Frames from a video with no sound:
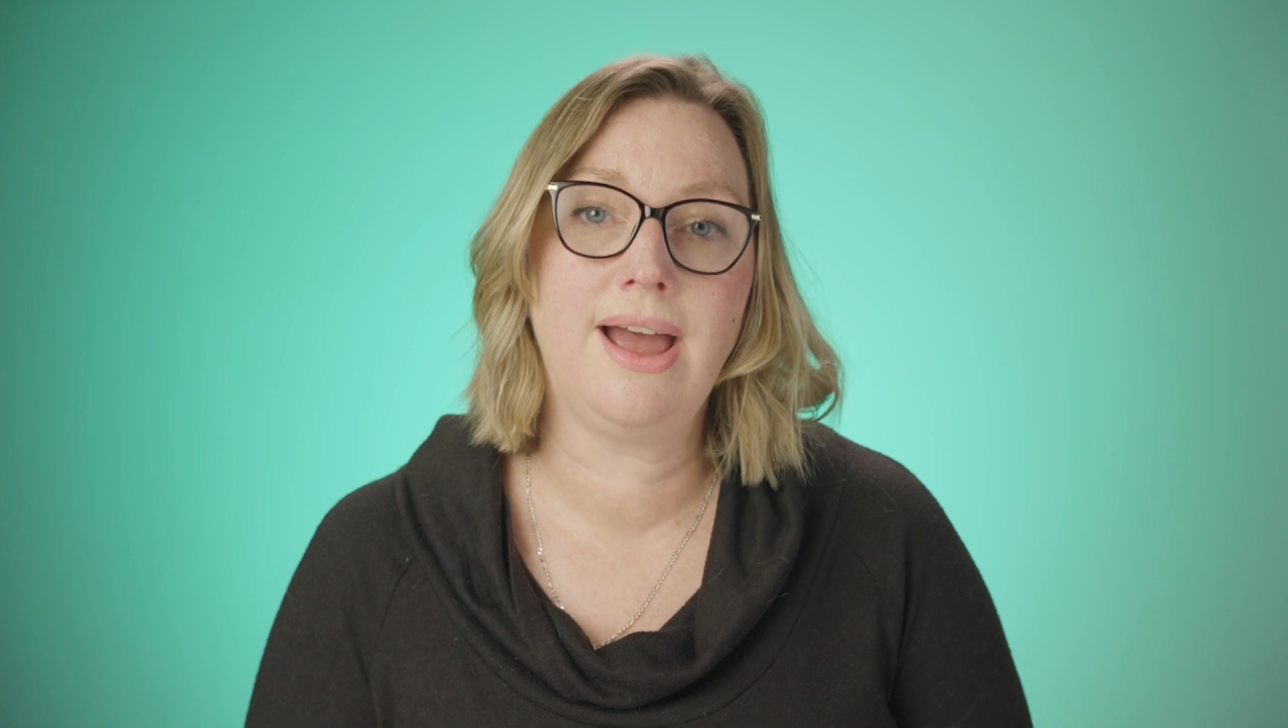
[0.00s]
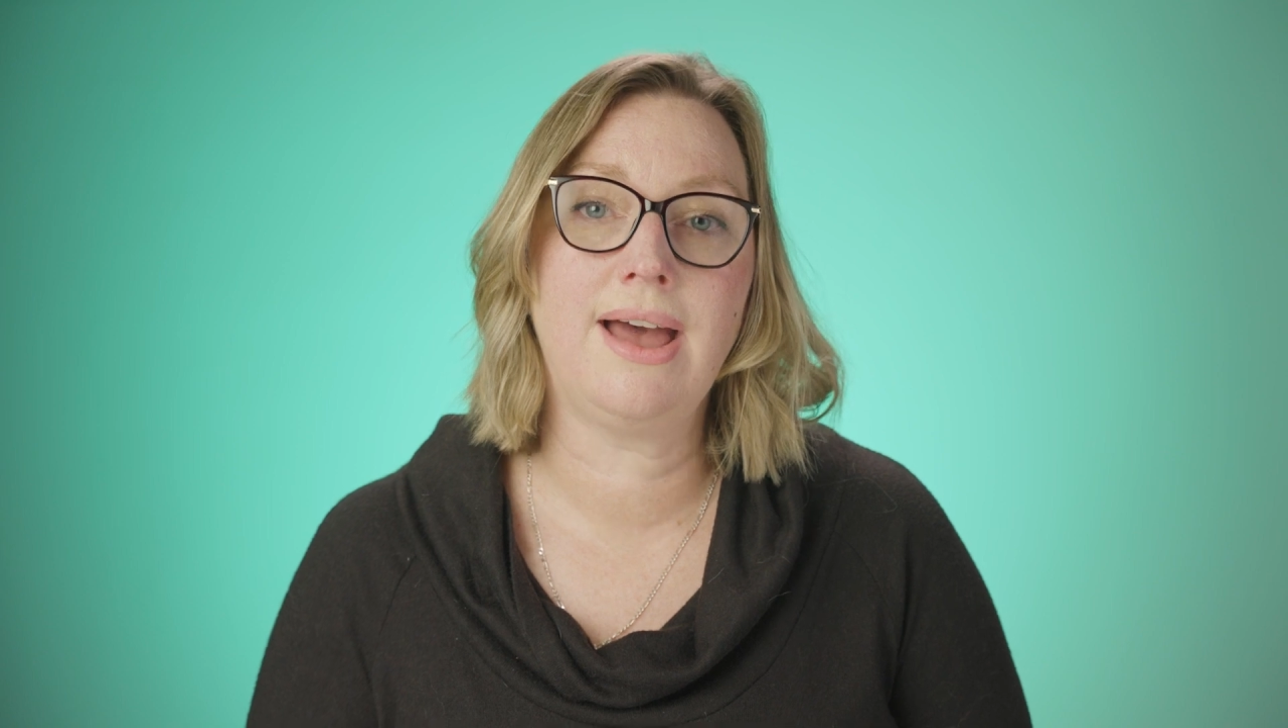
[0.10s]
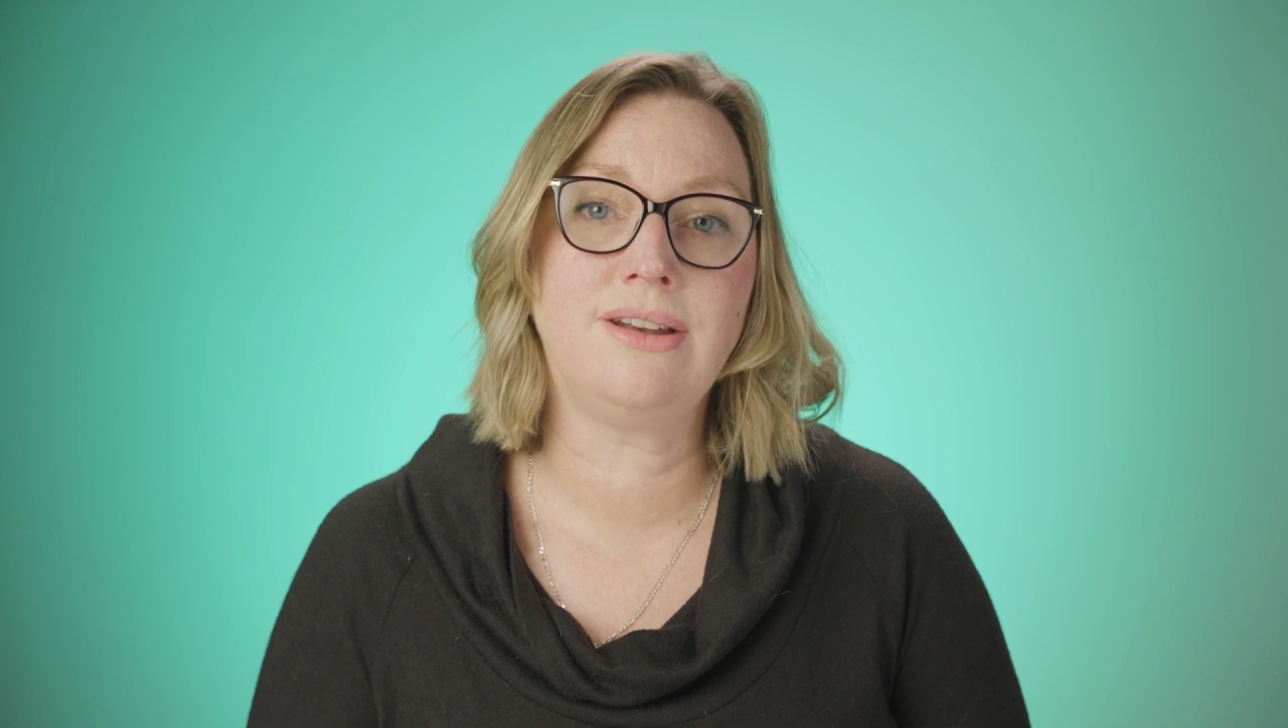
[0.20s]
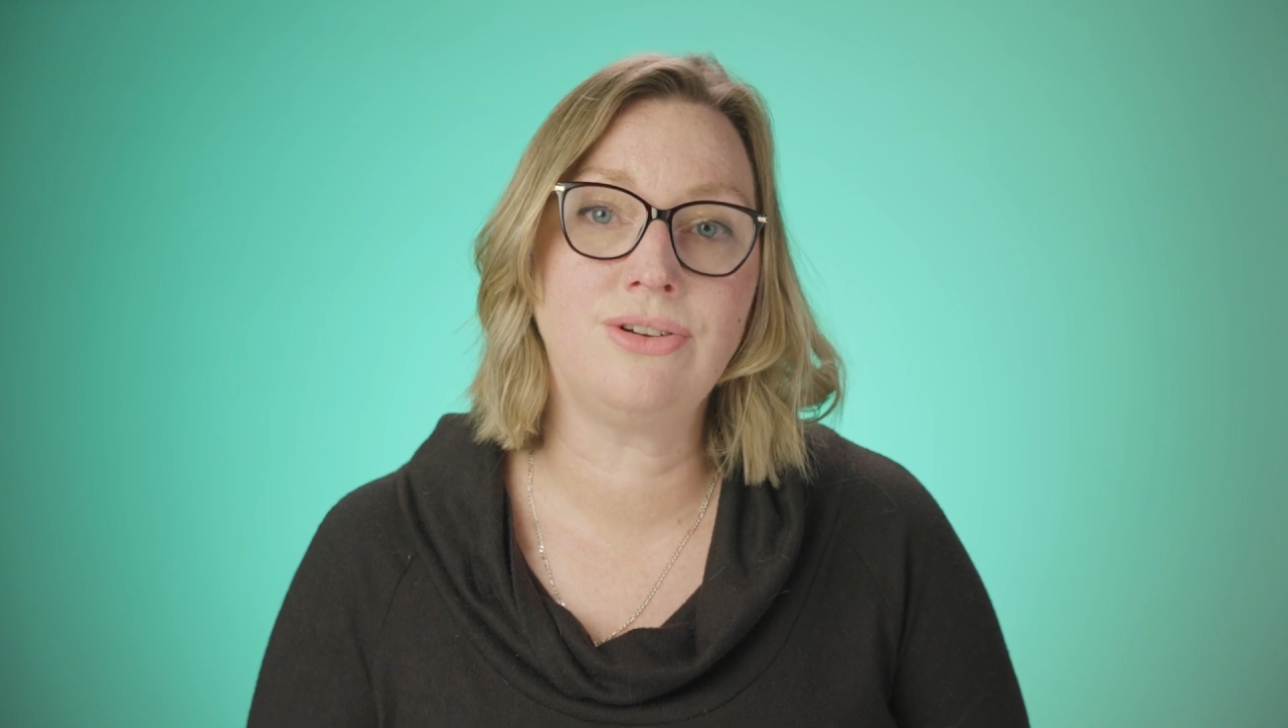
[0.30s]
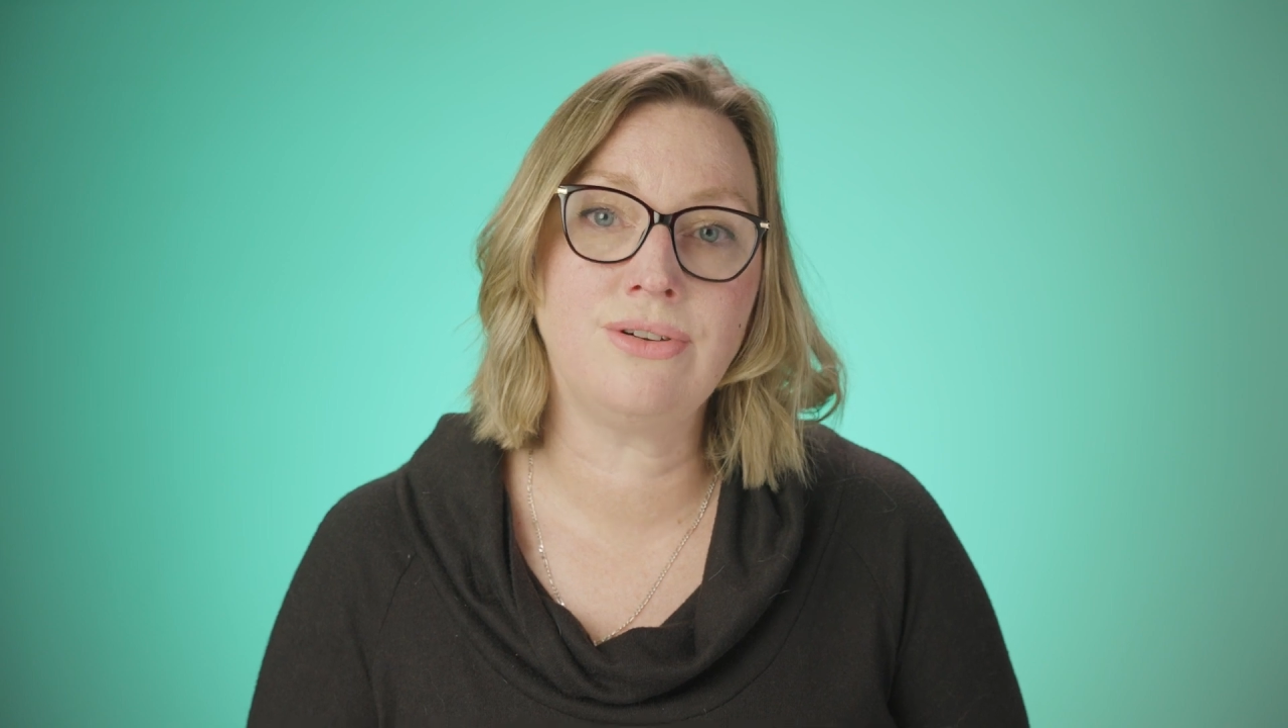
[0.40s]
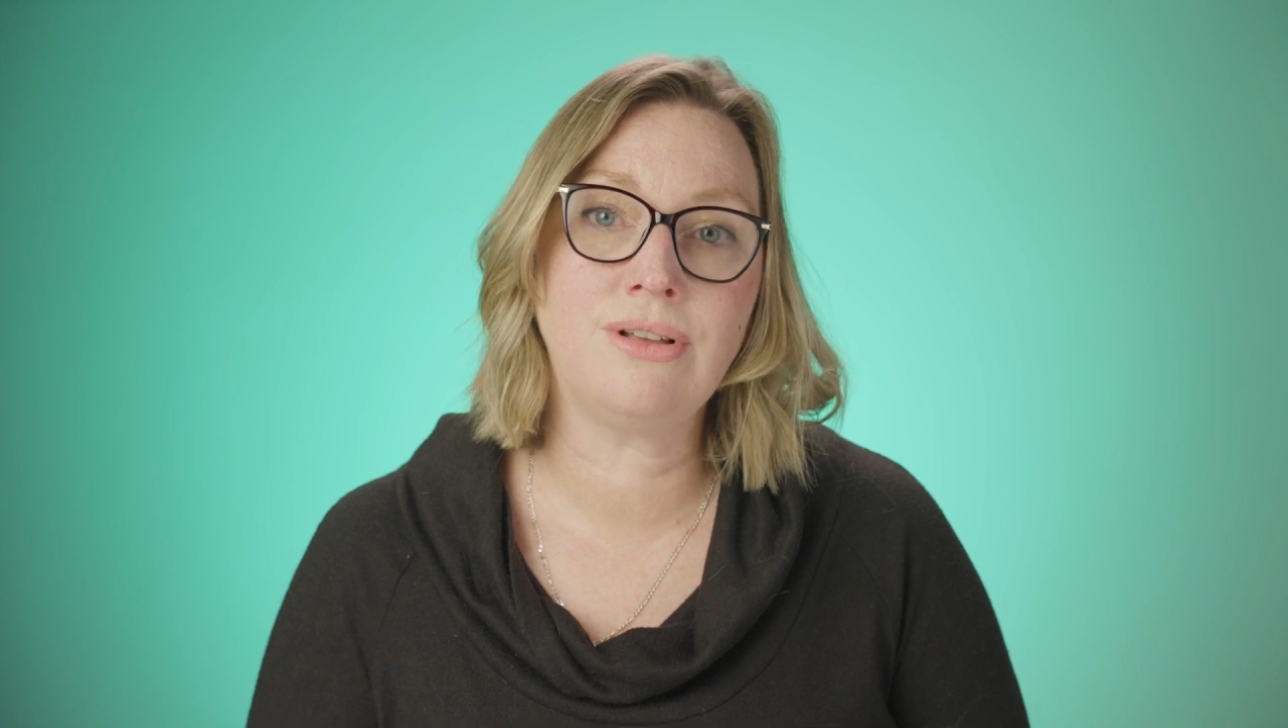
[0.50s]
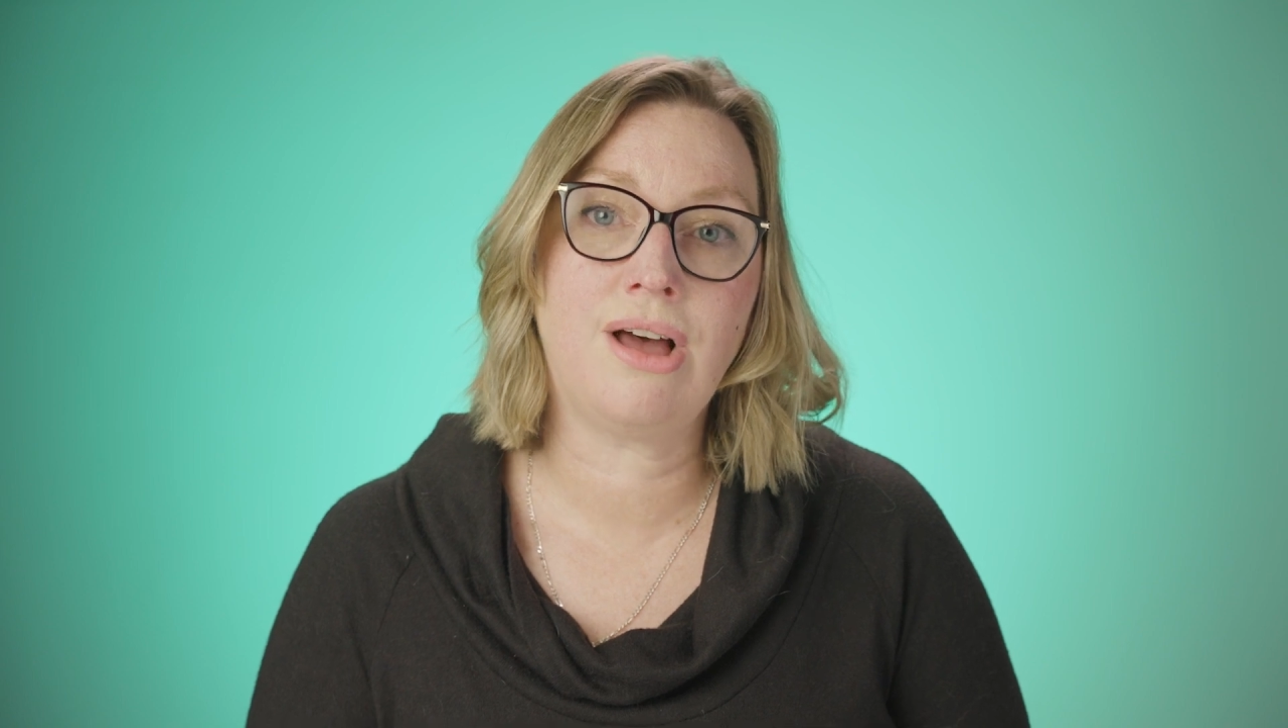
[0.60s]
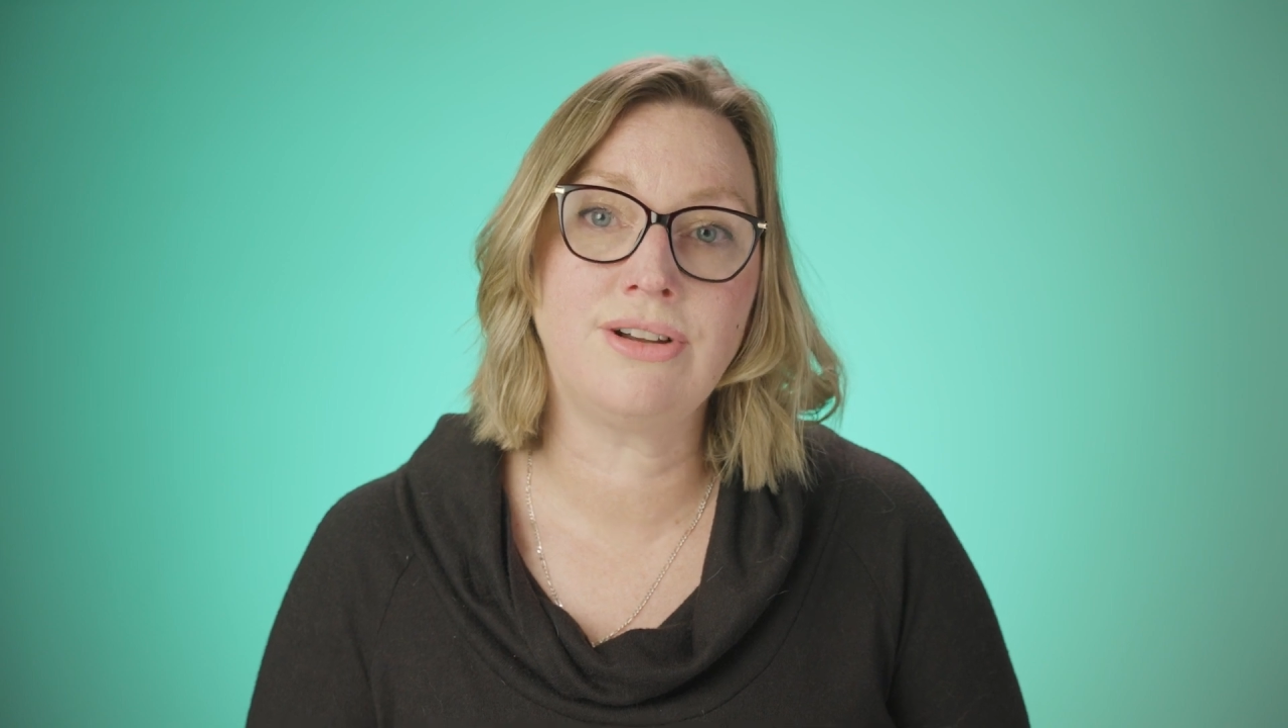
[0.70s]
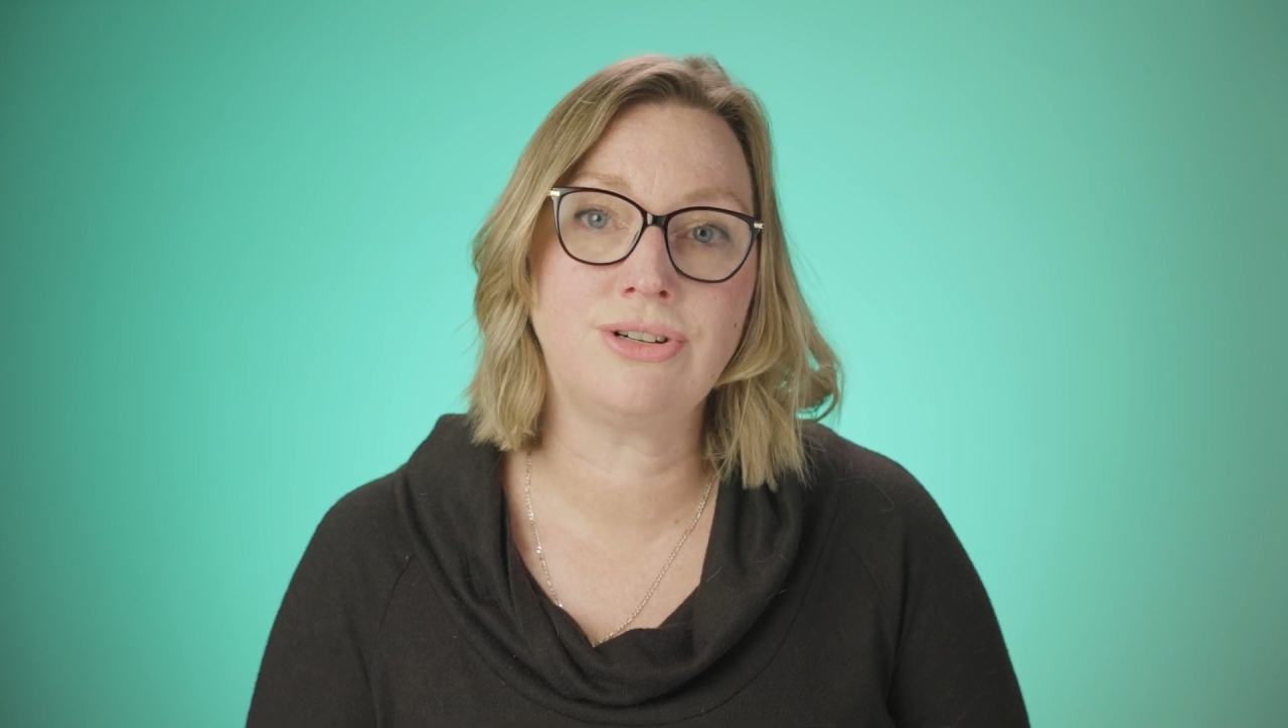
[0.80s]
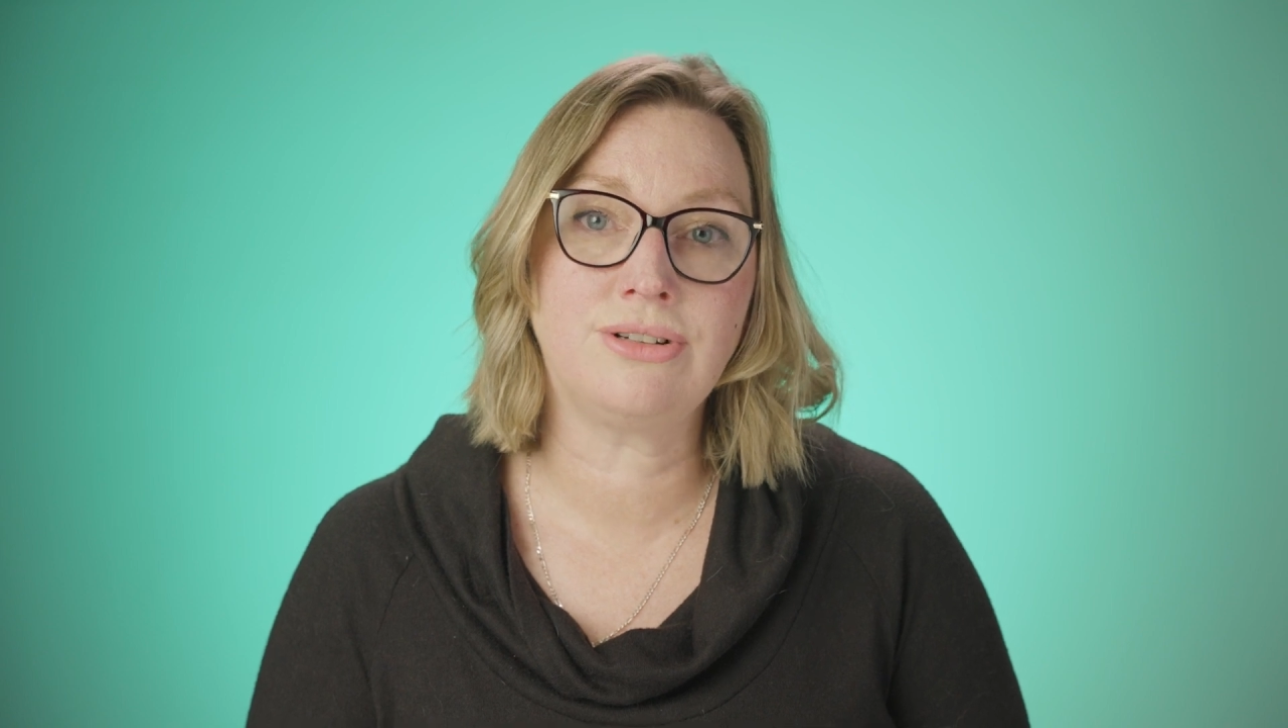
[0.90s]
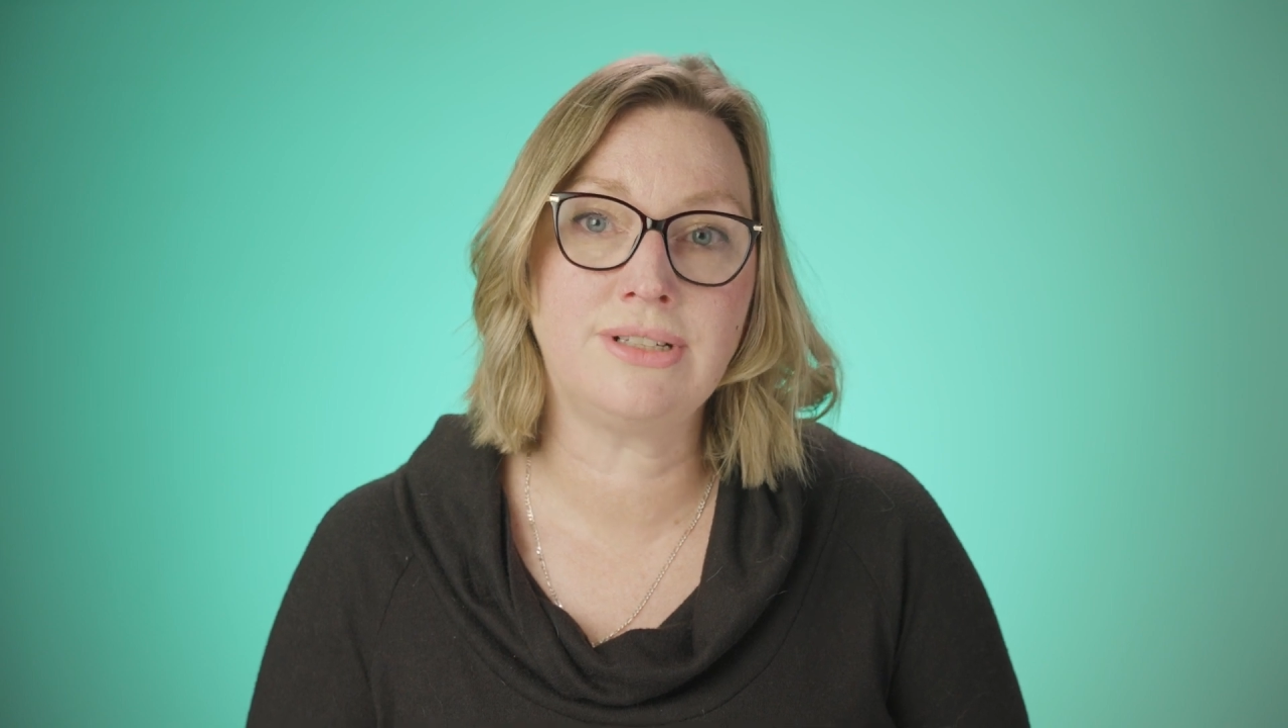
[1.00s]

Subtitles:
and neurological